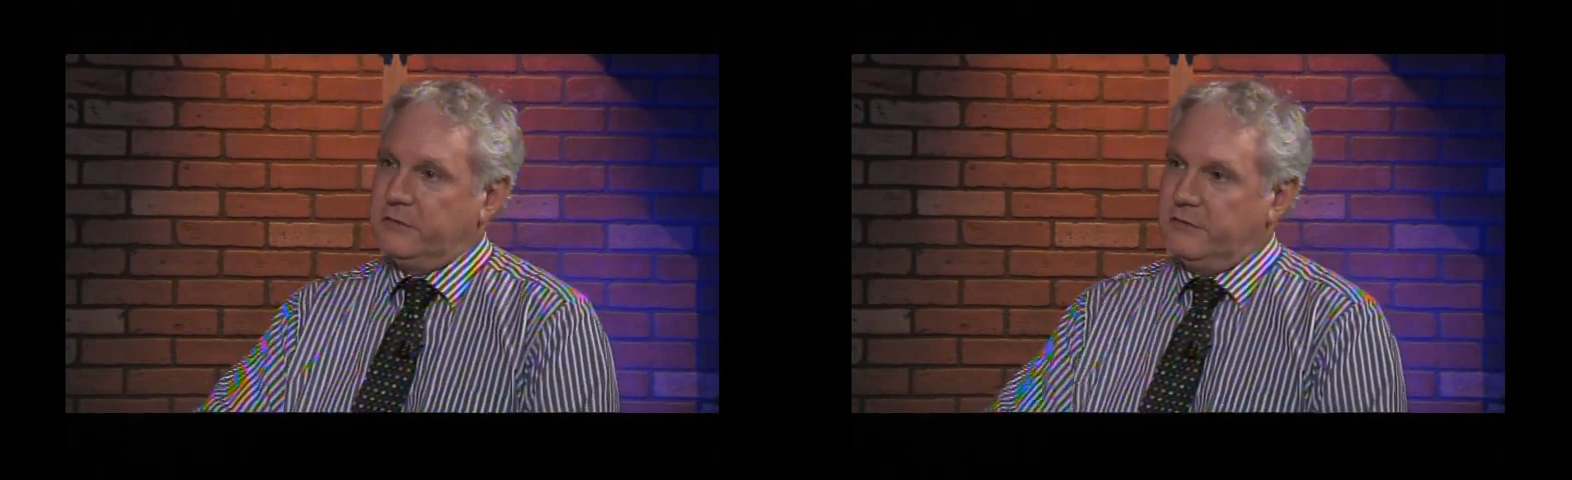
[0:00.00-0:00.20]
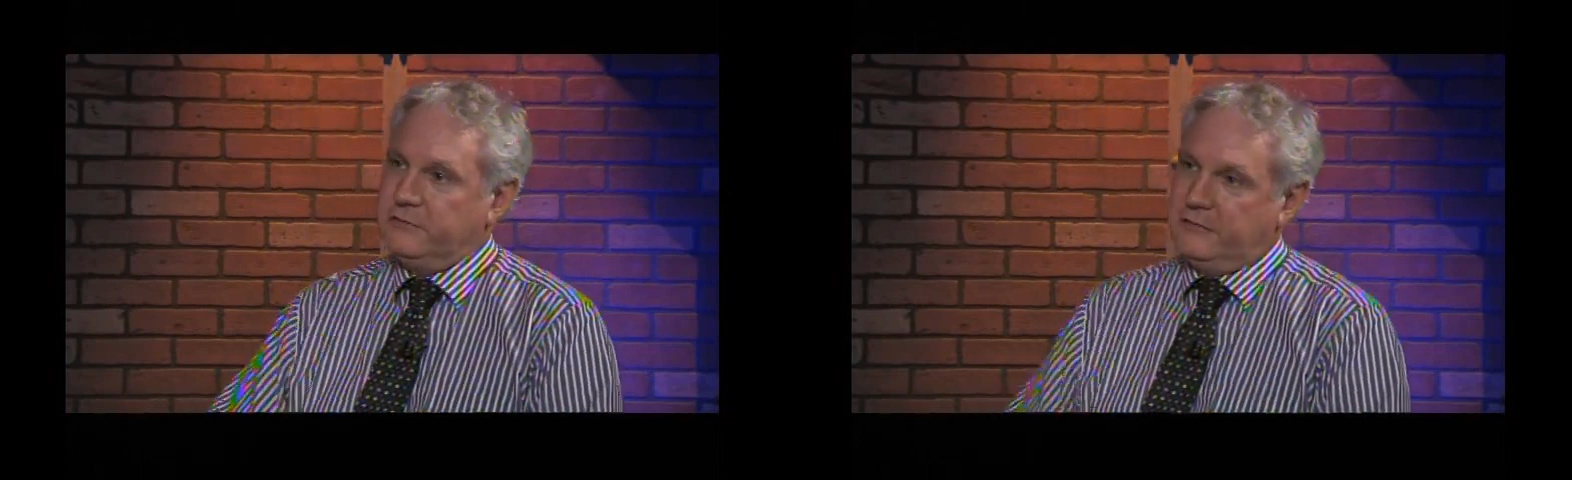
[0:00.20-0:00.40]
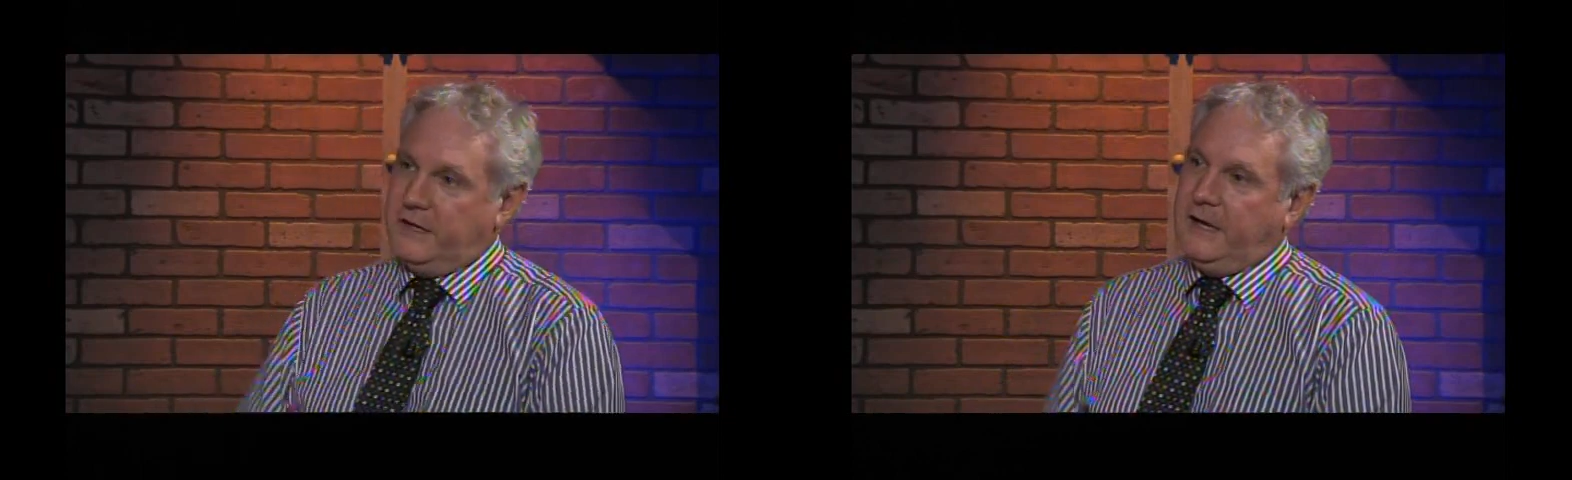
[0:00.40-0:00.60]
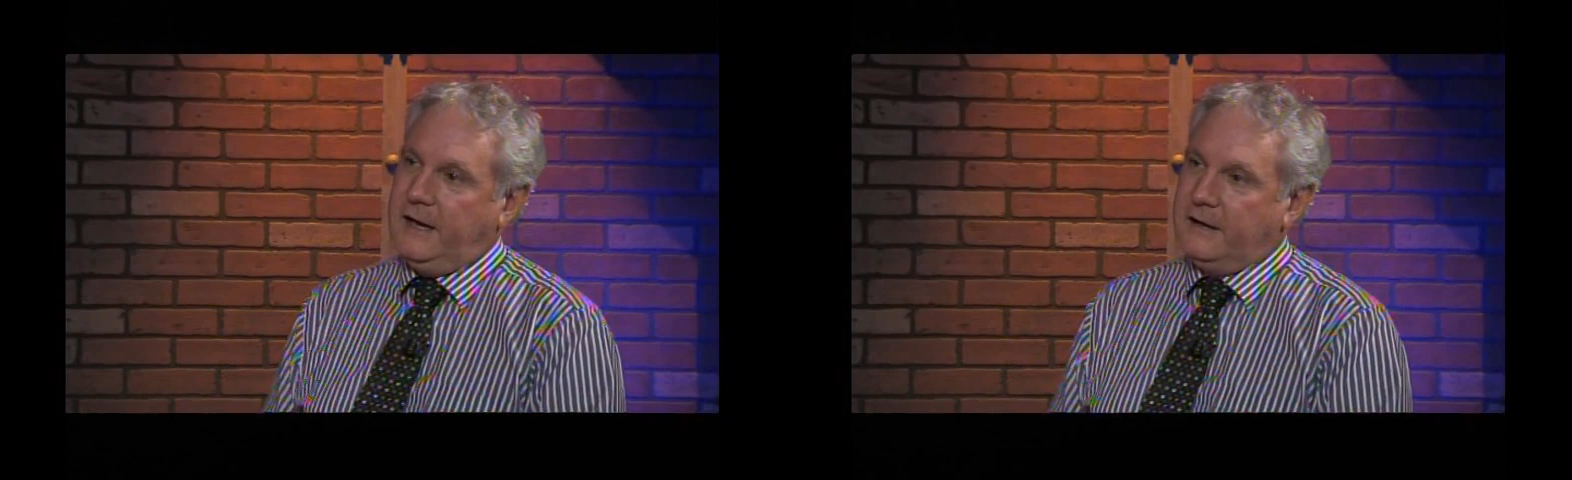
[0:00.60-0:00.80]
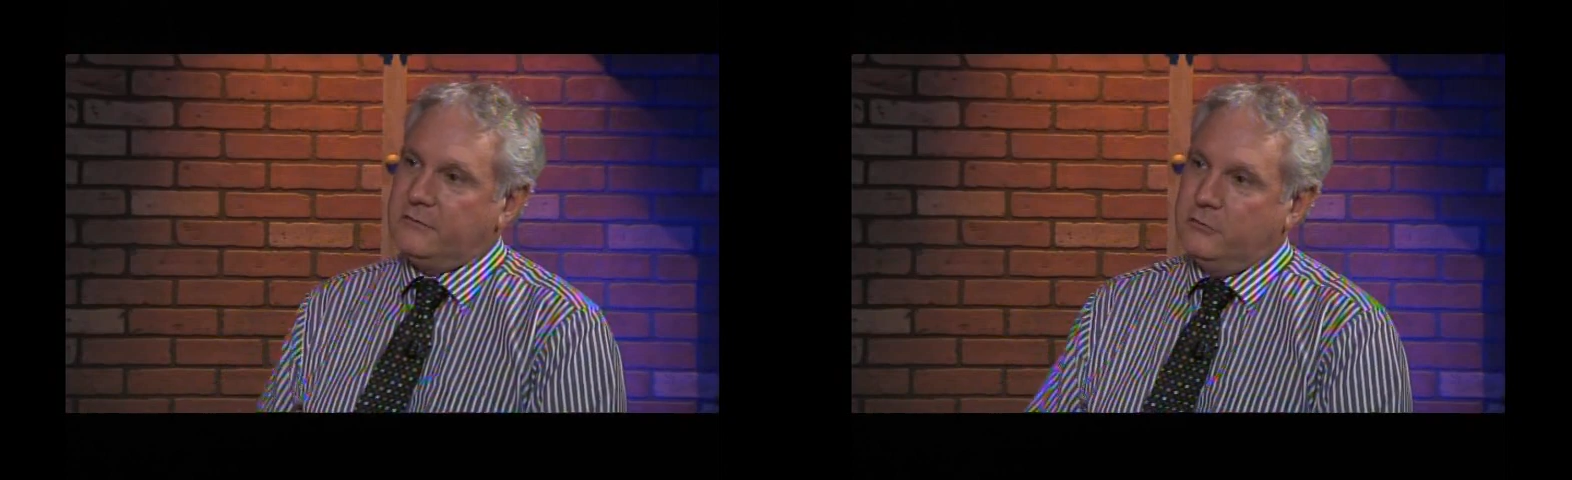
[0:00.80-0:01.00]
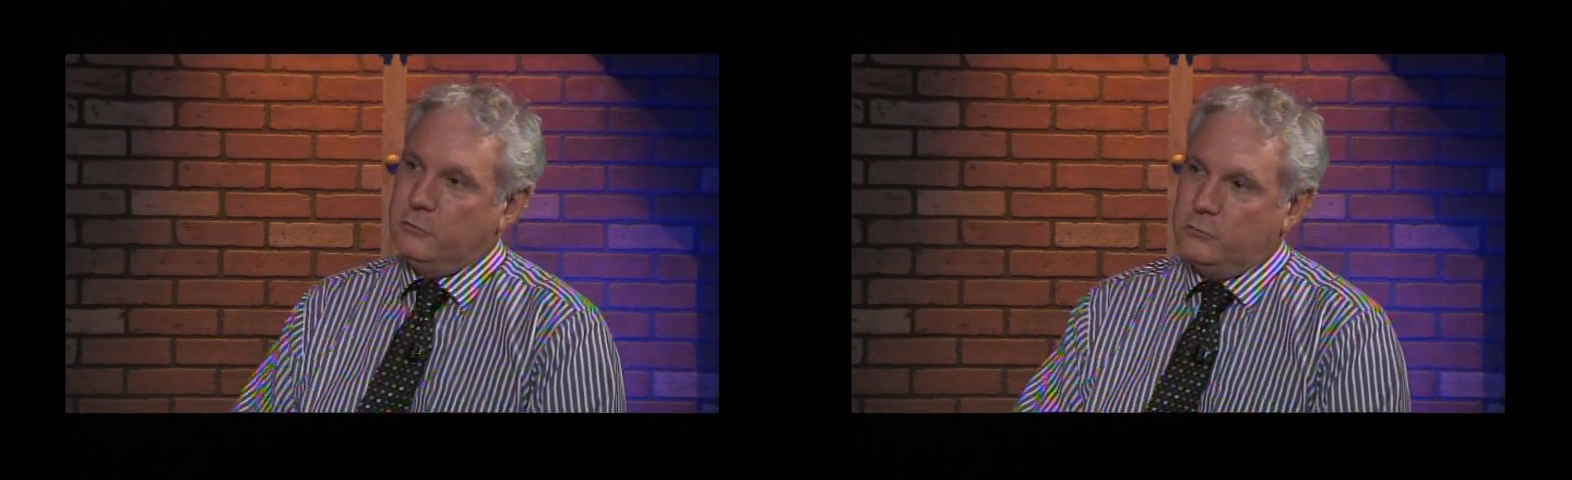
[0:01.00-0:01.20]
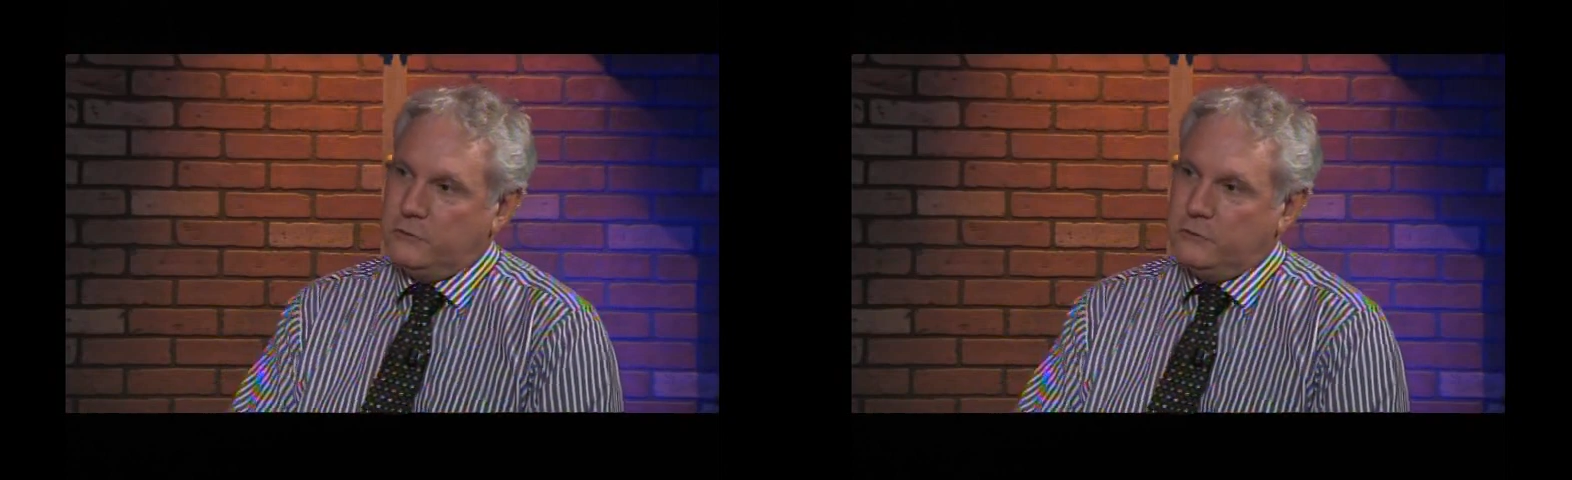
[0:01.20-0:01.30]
things they can't do